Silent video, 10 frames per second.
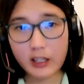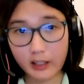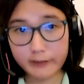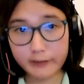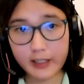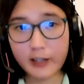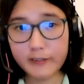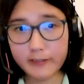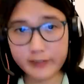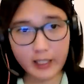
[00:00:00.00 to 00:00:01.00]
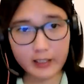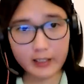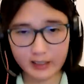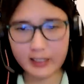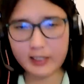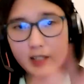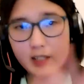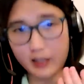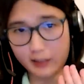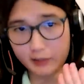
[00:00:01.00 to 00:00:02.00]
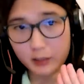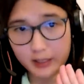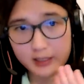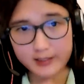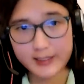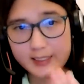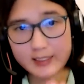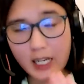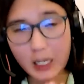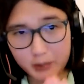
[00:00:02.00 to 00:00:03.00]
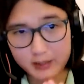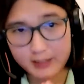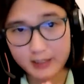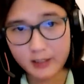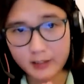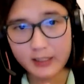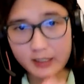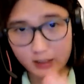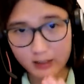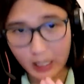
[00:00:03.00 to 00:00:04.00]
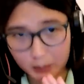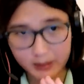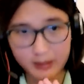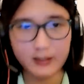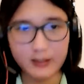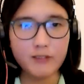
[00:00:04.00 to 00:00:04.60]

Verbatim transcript: if I if and I, and I want to be clear, this is a hypothetical. It did not happen.